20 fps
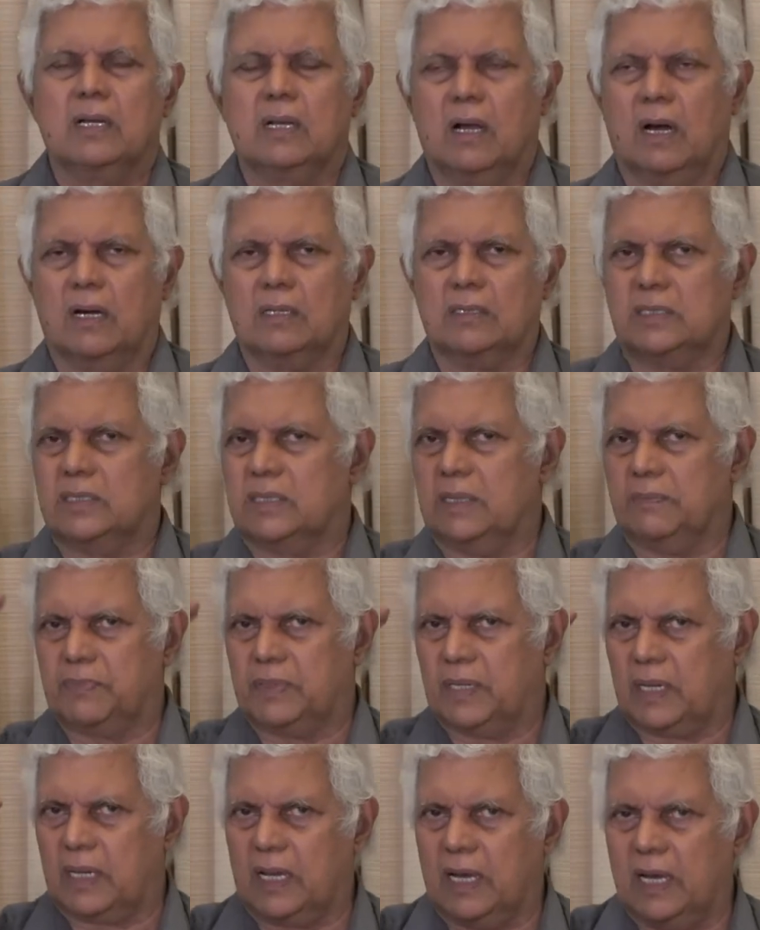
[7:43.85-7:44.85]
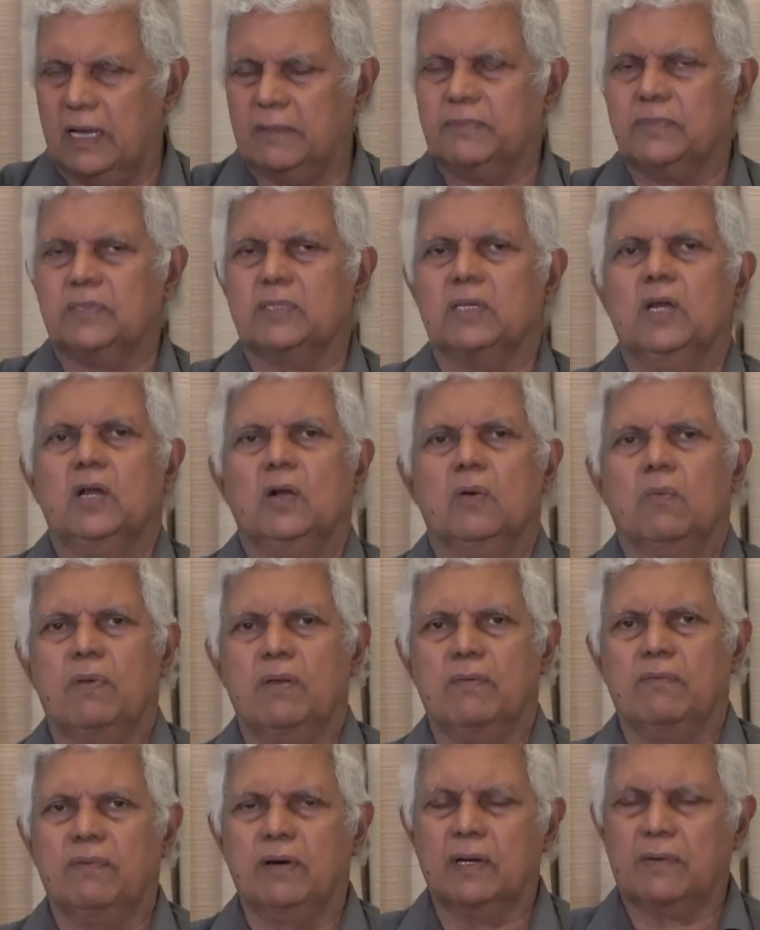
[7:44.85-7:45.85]
God's scepter comes,
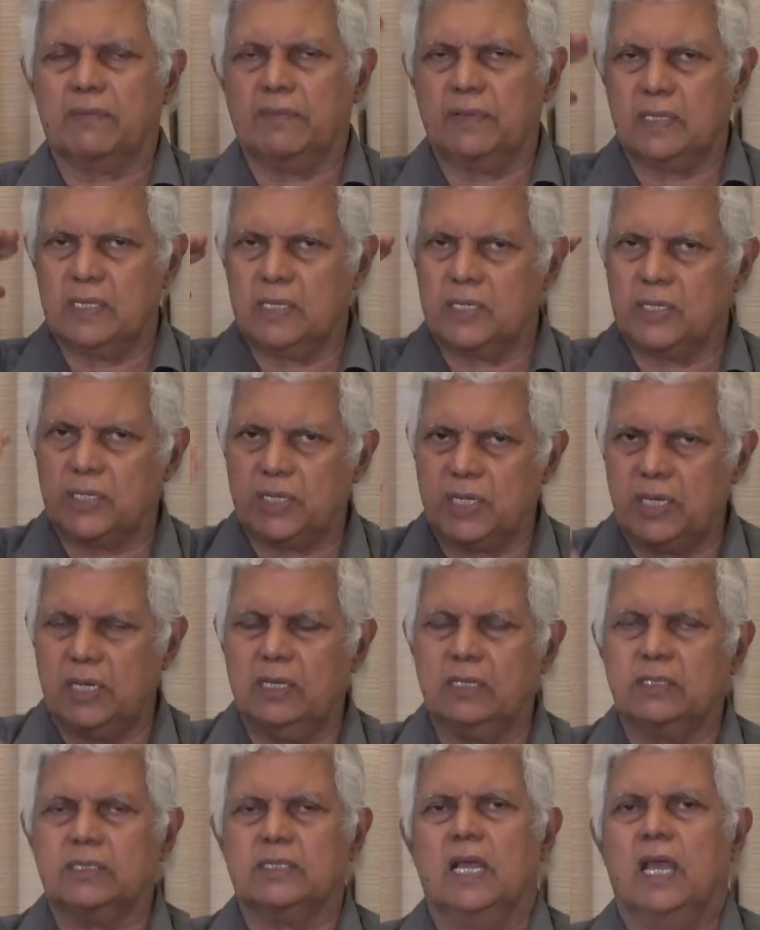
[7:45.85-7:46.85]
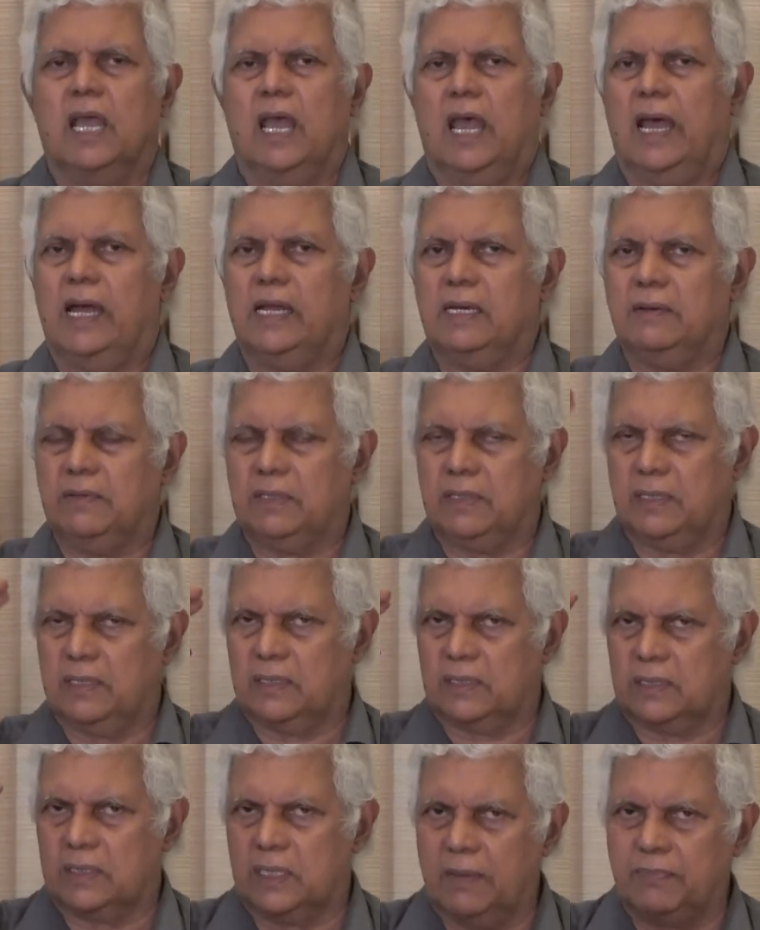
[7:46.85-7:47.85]
we work with his shields and with
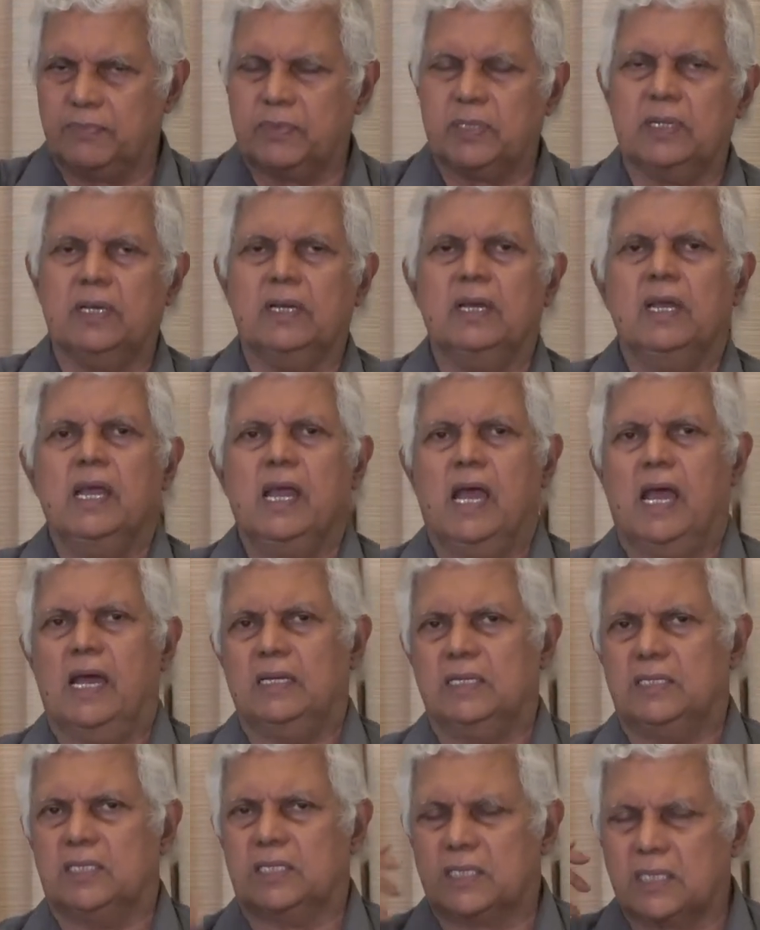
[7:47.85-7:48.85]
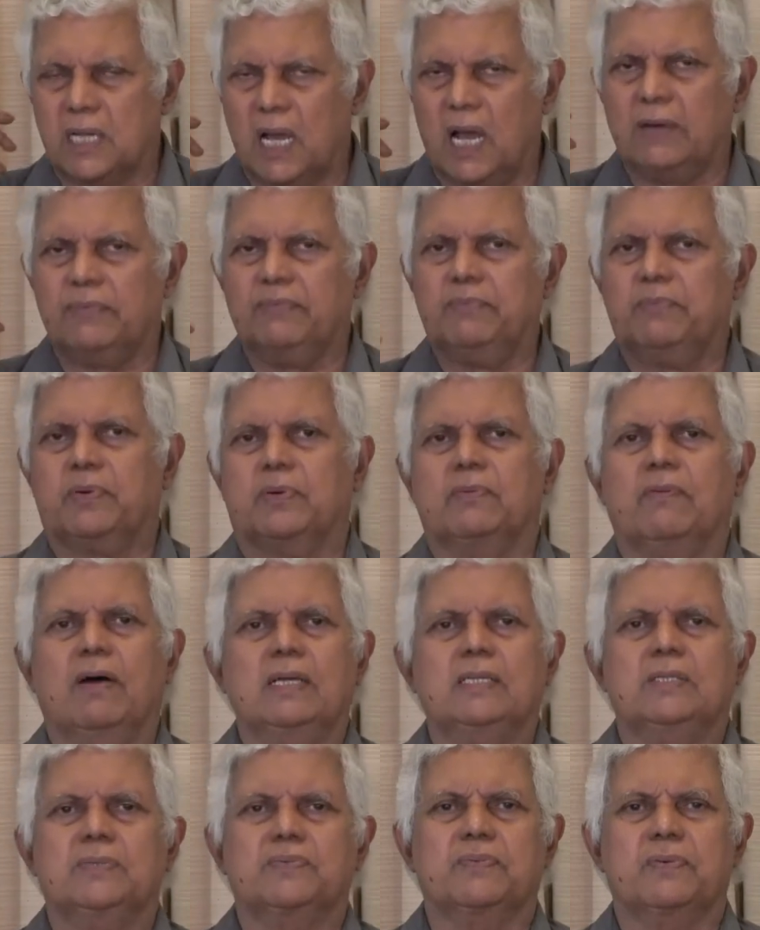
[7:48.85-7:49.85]
his scepter and his staff
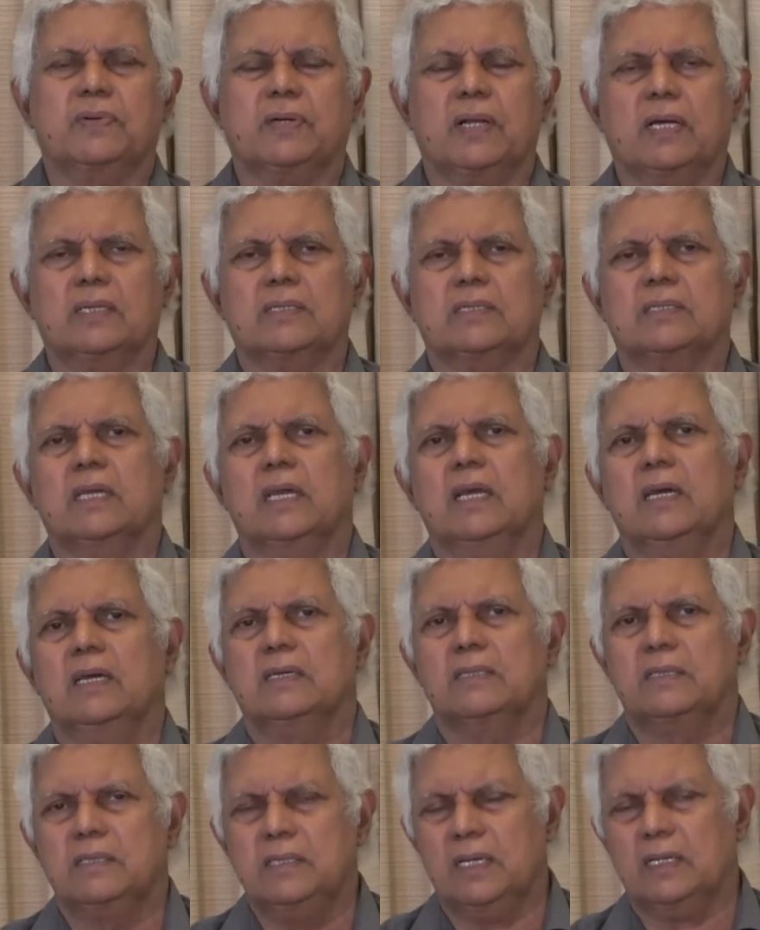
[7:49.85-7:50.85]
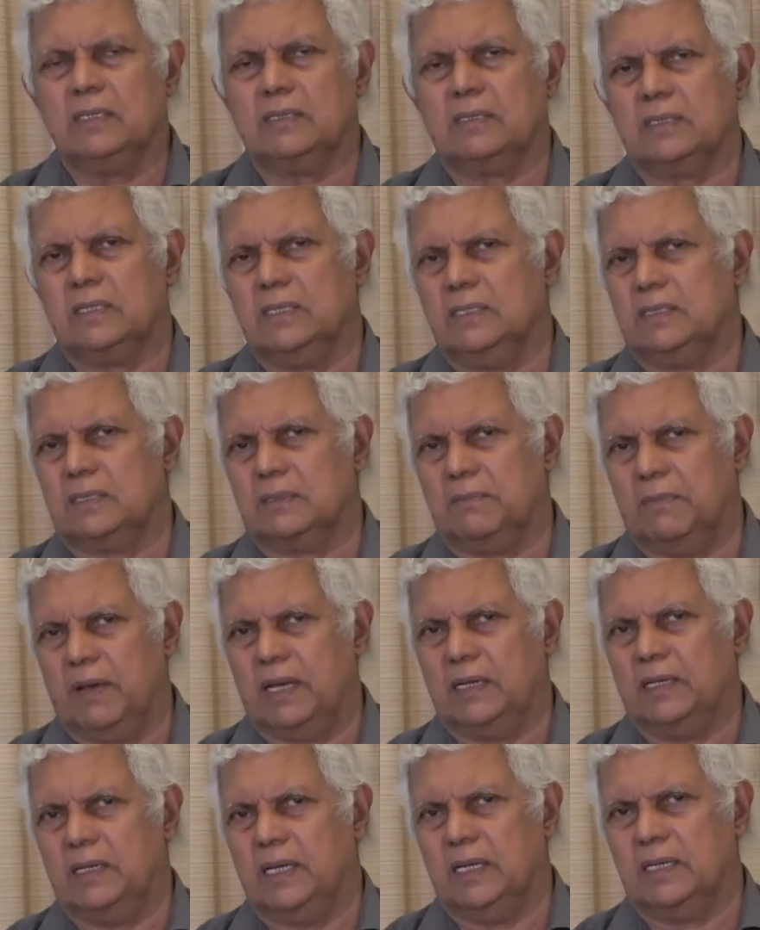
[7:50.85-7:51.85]
provides for us. This is the
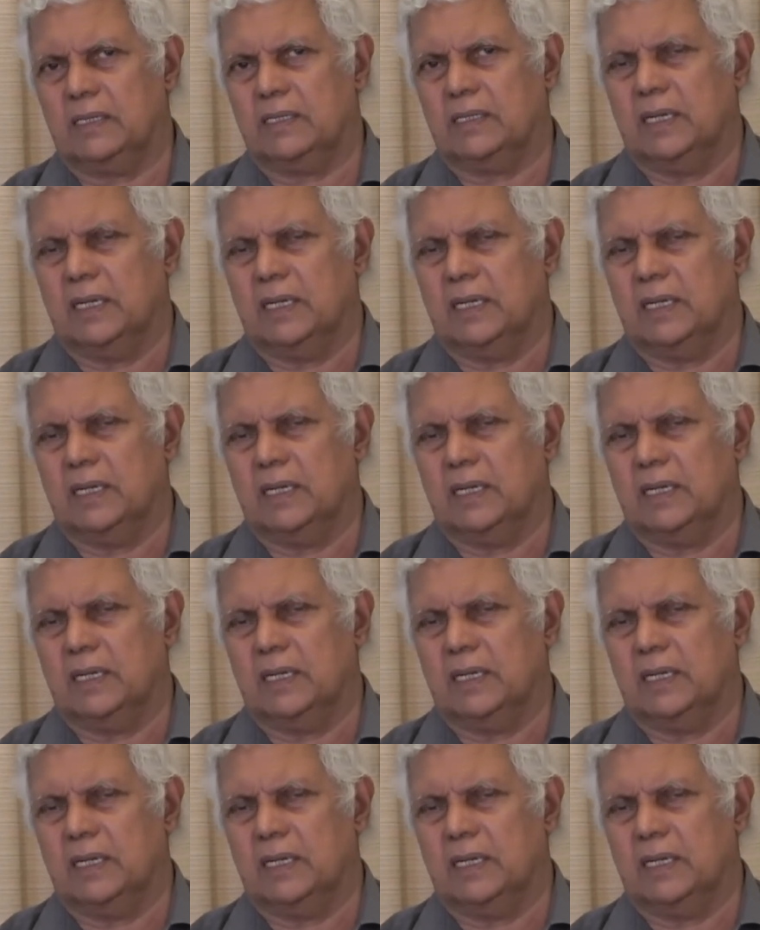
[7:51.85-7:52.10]
mandate.